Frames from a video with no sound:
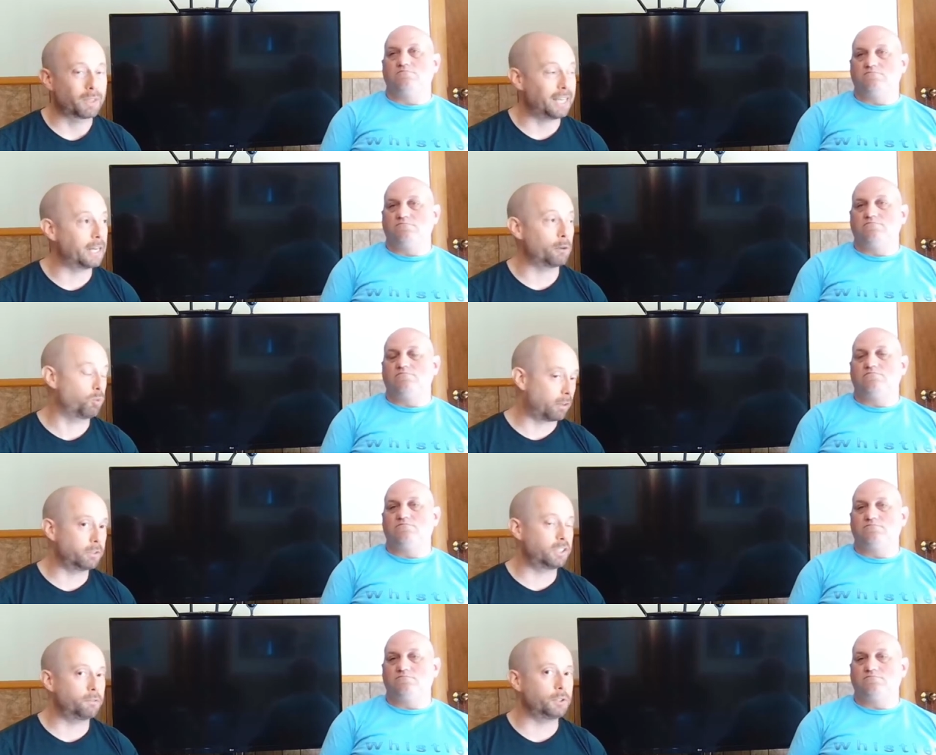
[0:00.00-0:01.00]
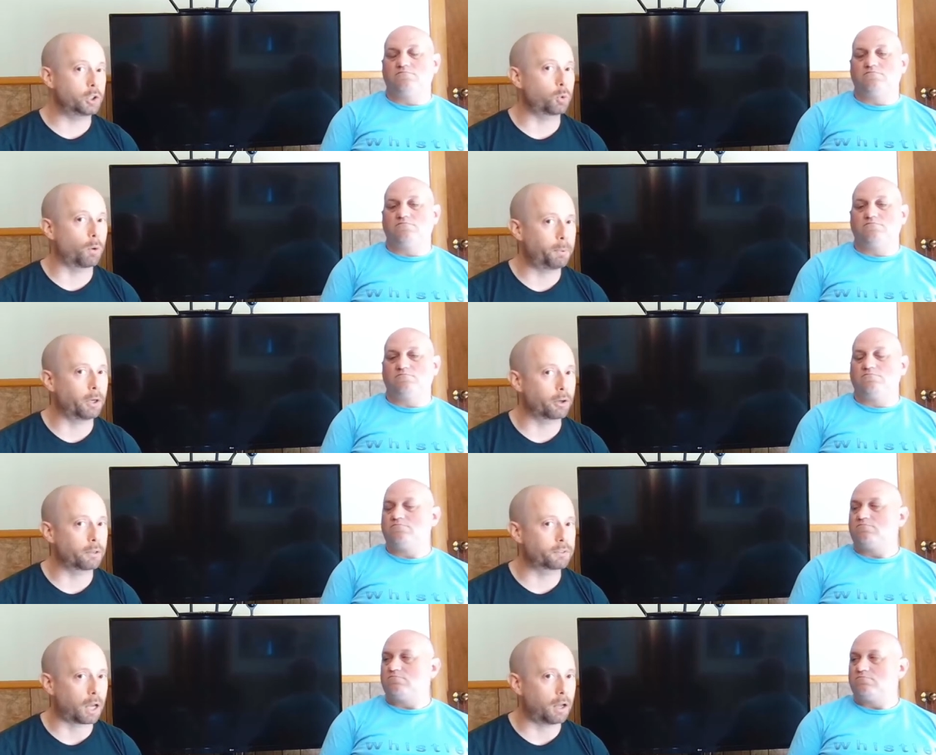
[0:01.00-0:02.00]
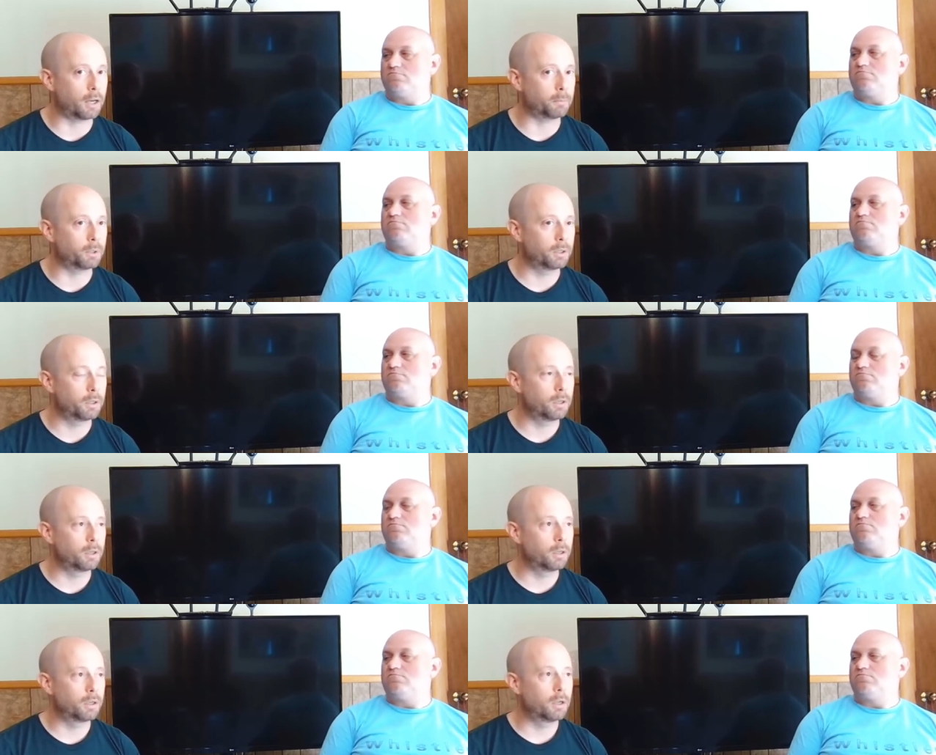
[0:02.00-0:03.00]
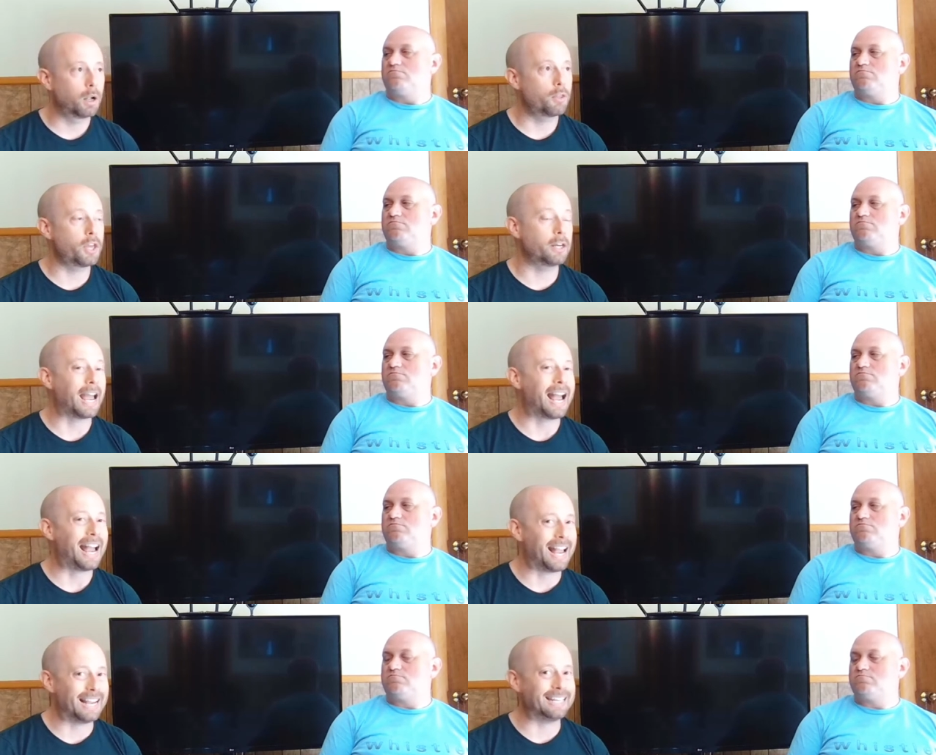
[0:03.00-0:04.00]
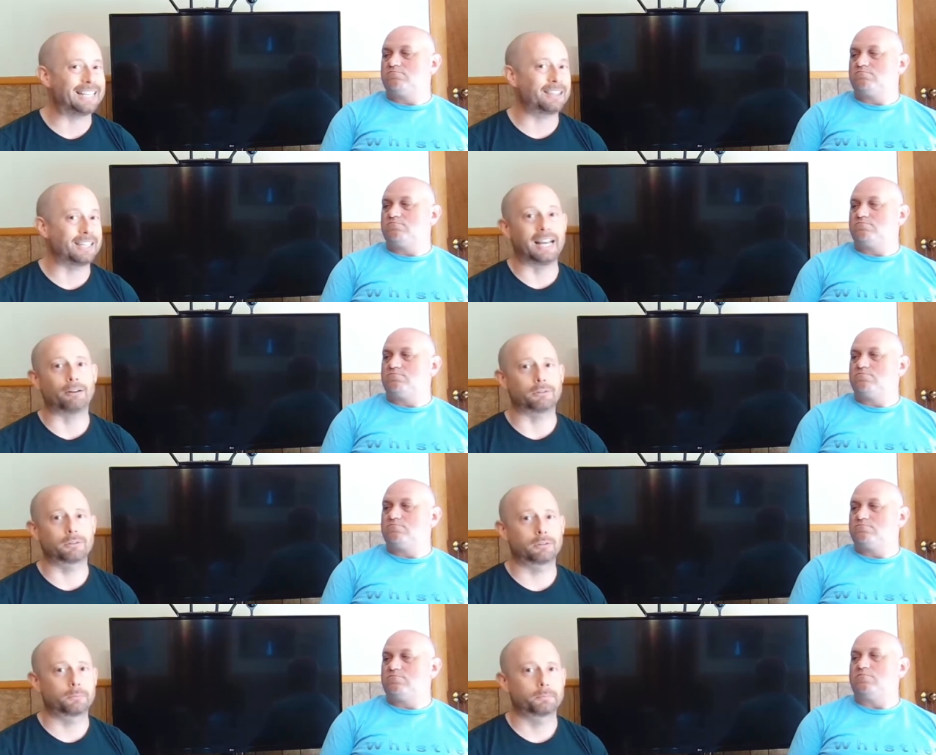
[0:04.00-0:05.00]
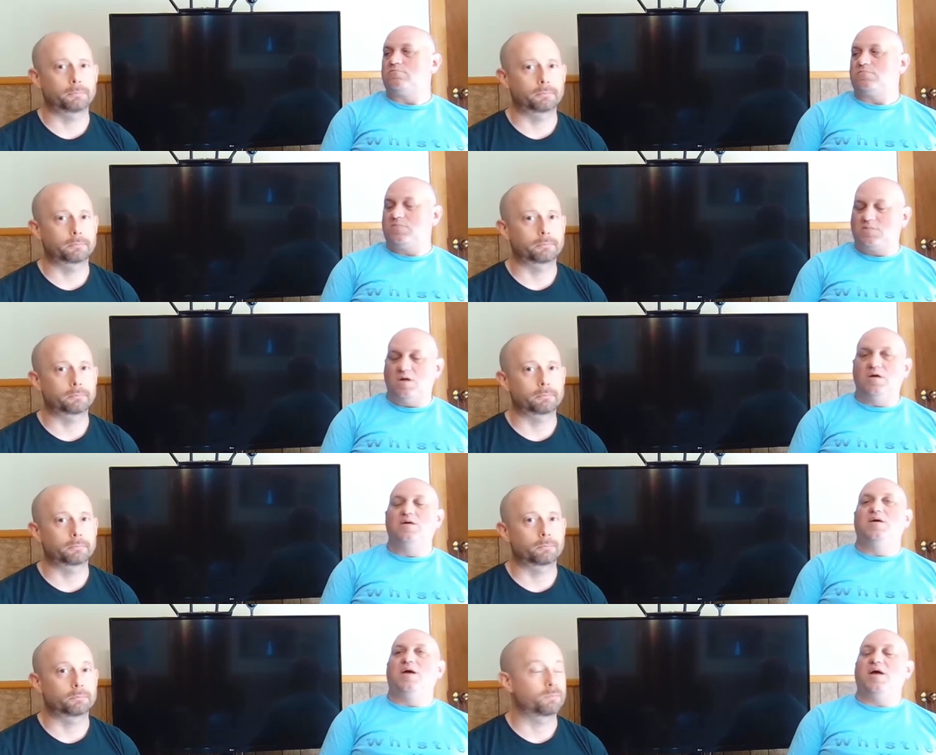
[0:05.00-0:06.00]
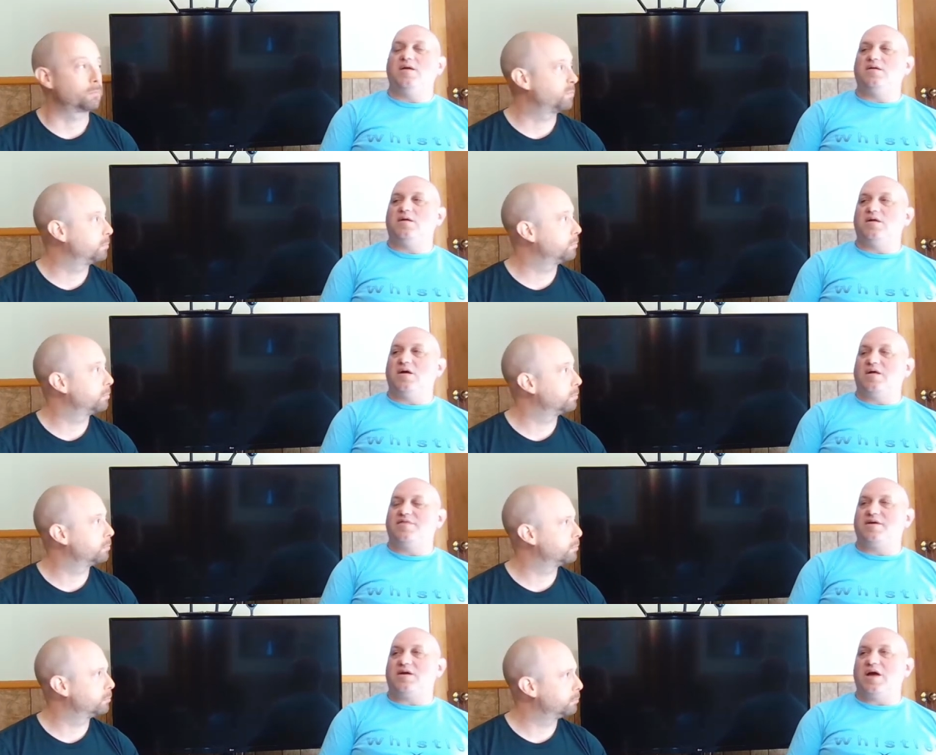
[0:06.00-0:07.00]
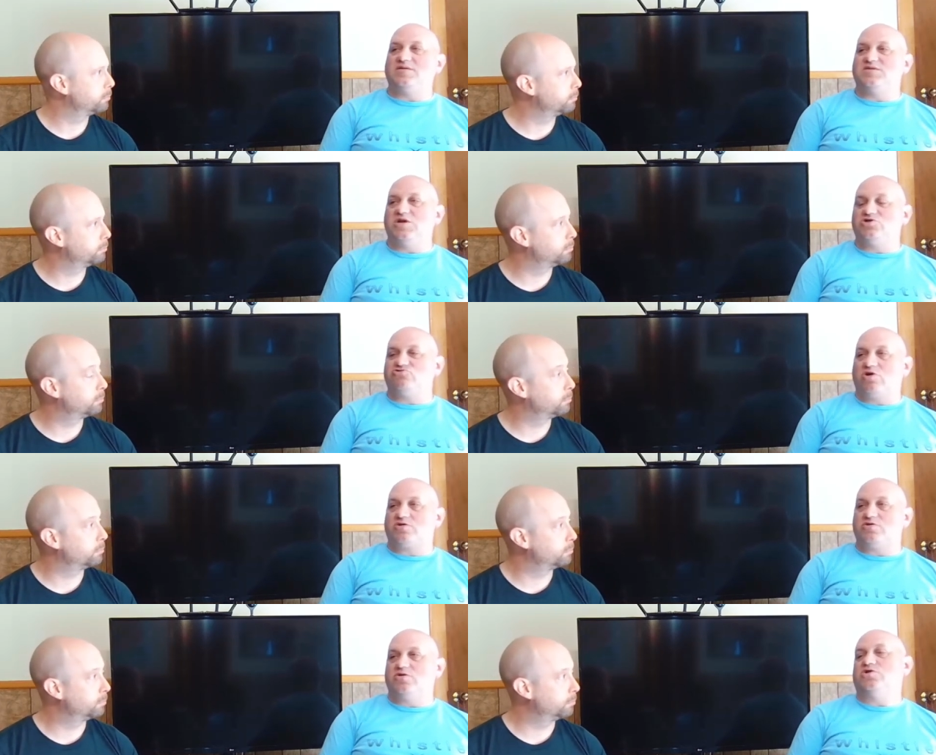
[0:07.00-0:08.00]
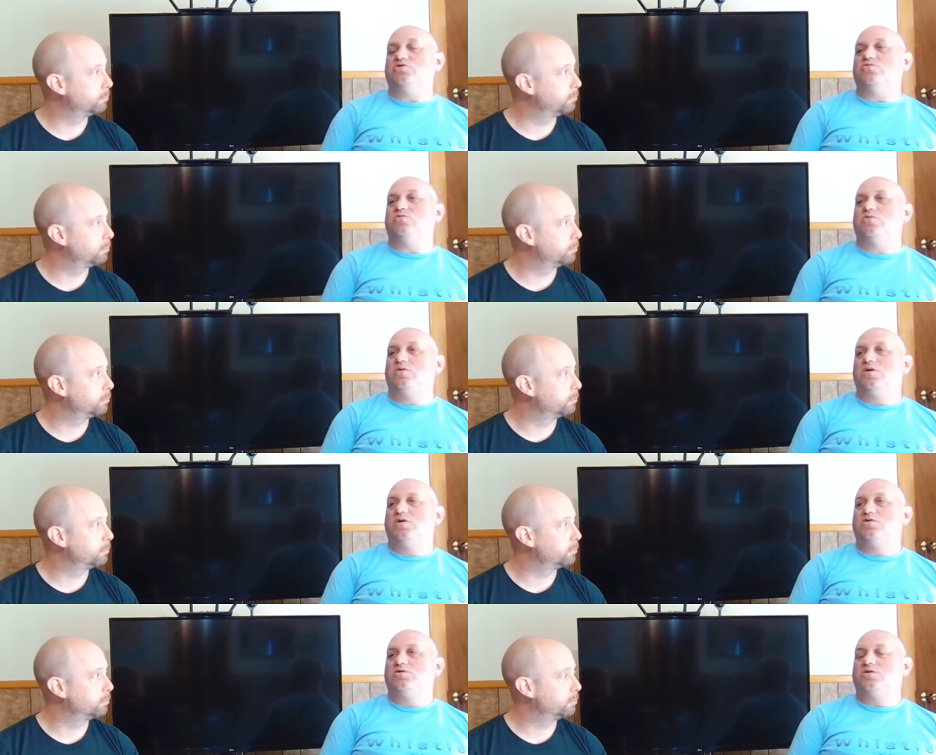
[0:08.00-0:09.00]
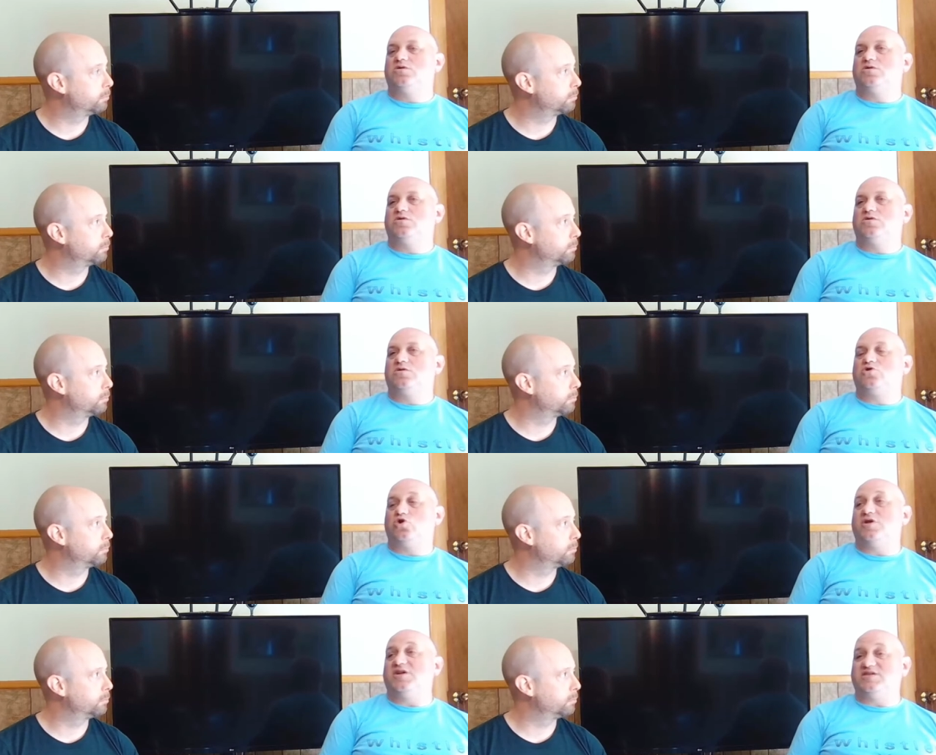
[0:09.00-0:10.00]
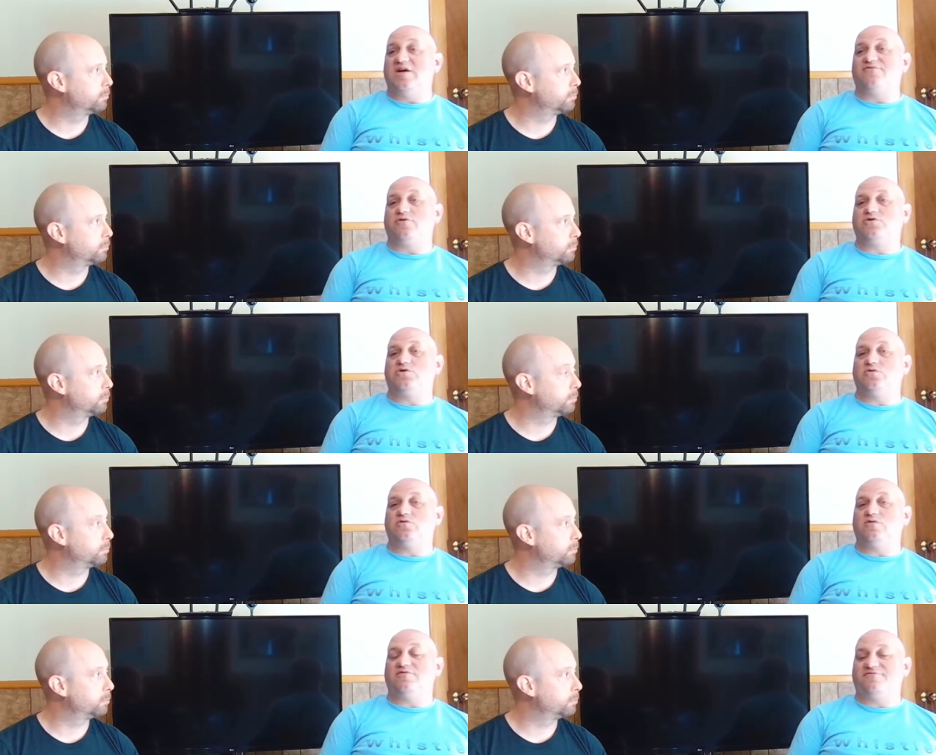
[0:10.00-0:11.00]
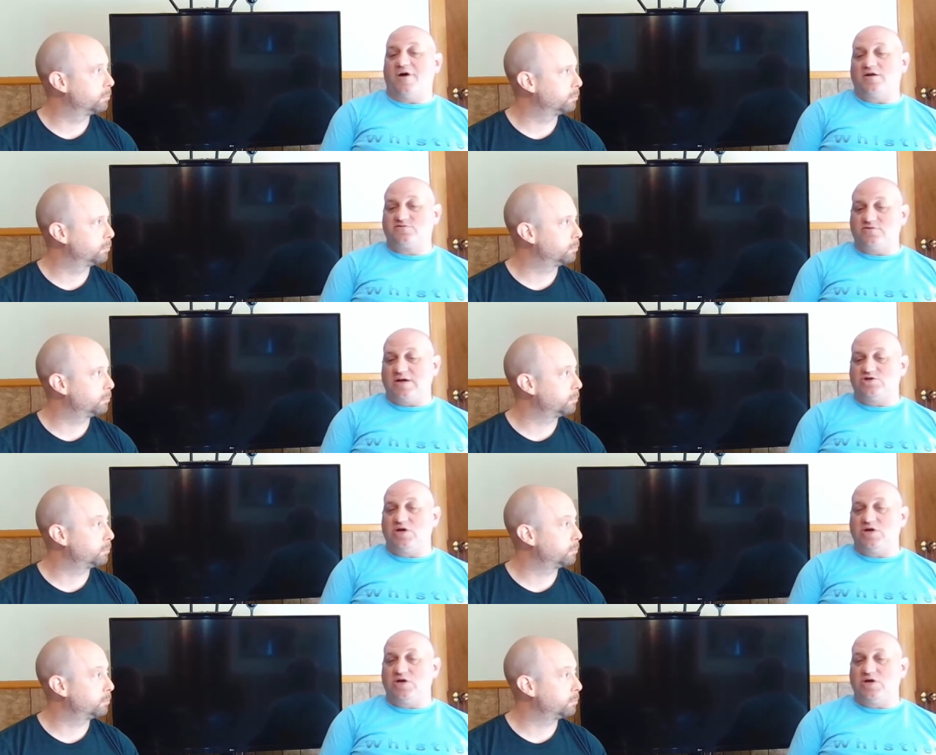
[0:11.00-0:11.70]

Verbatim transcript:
Speaker 1: in a relatively short period of time than anything else.
Speaker 2: And I think as an instructor, you could endeavor to foster that